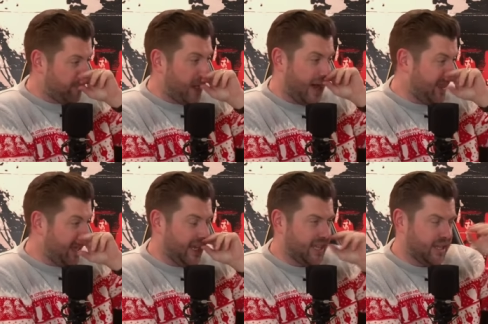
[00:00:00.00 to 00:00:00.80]
By
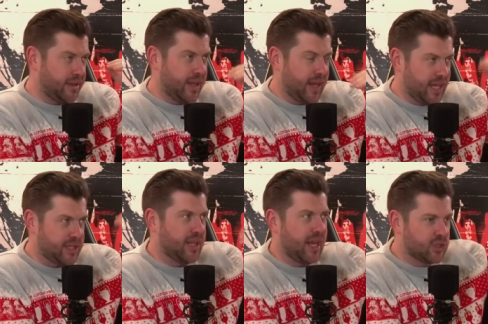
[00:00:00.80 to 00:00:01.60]
the
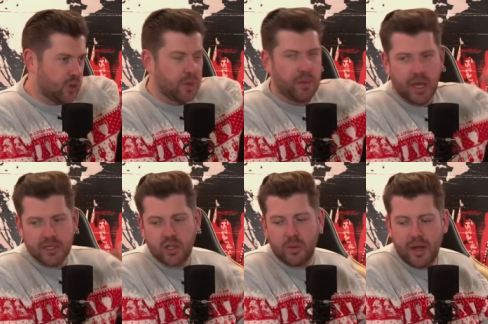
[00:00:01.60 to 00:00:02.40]
last couple of
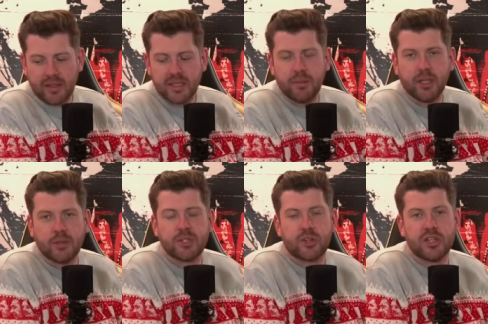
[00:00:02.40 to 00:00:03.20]
parts are coming out in the
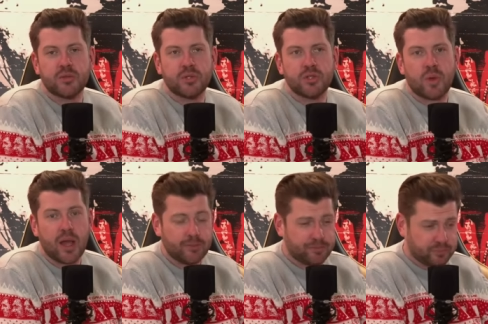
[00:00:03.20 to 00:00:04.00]
build-up to Christmas as
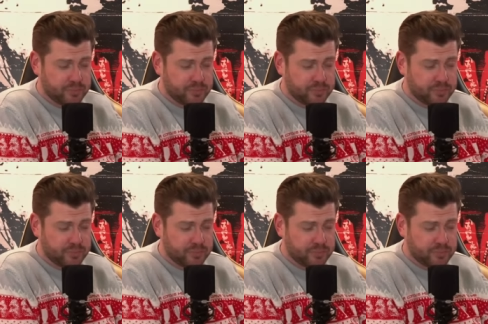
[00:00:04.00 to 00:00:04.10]
well.